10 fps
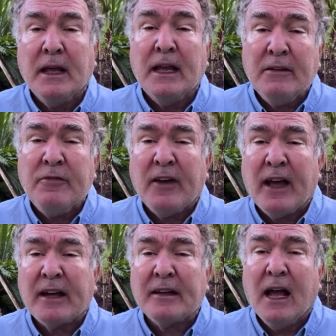In
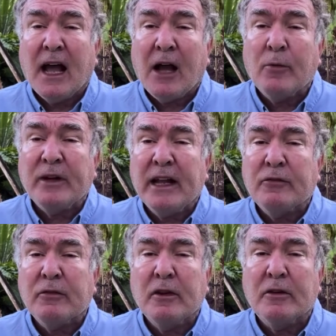fact, I would
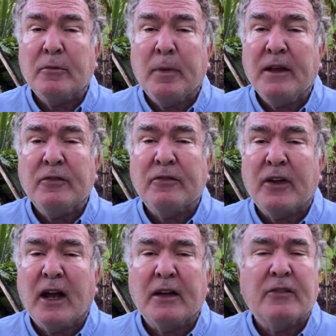answer that the pace of
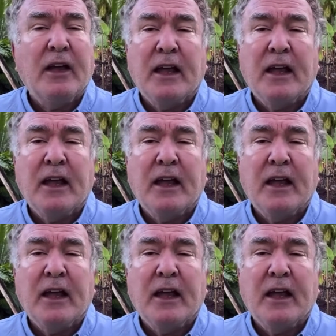science